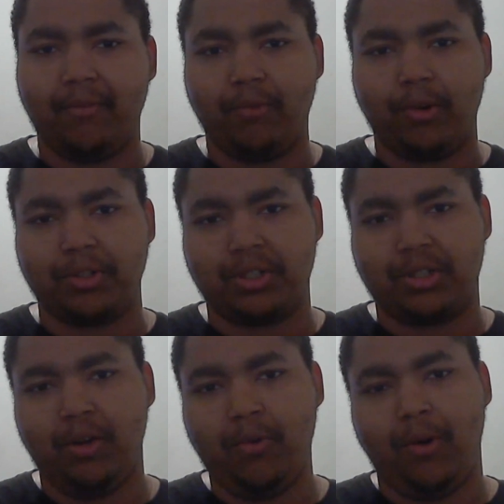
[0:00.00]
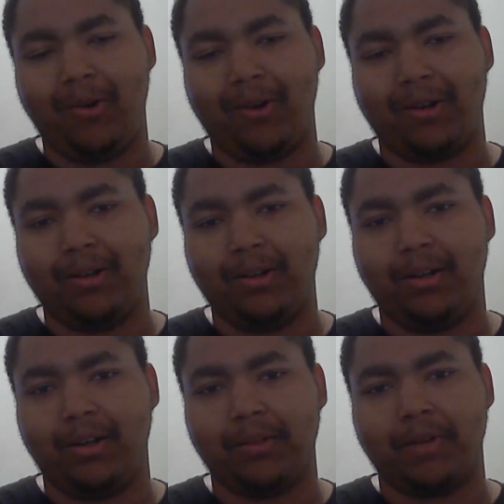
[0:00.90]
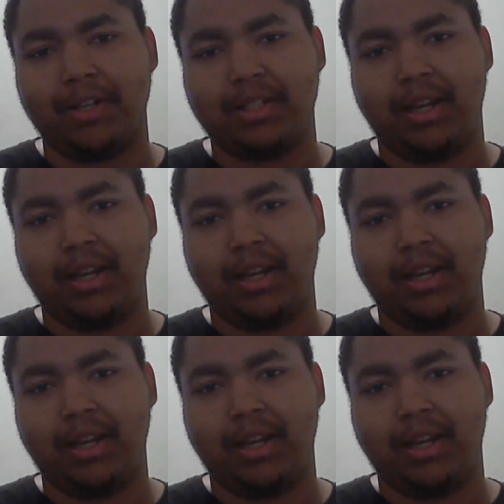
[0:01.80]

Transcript: worked so hard on the Wrestling